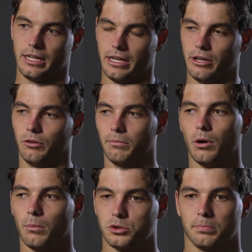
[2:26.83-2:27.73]
It'll
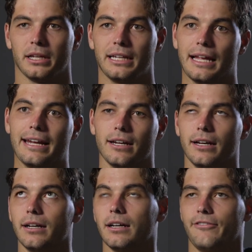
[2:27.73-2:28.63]
almost play like
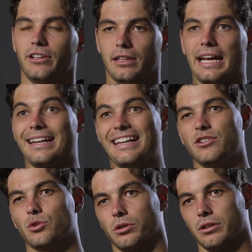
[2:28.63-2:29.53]
feel like an
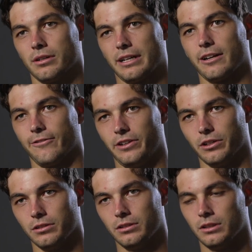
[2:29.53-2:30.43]
indoor kind of
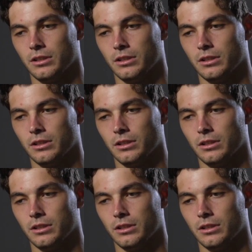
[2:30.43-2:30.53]
feel.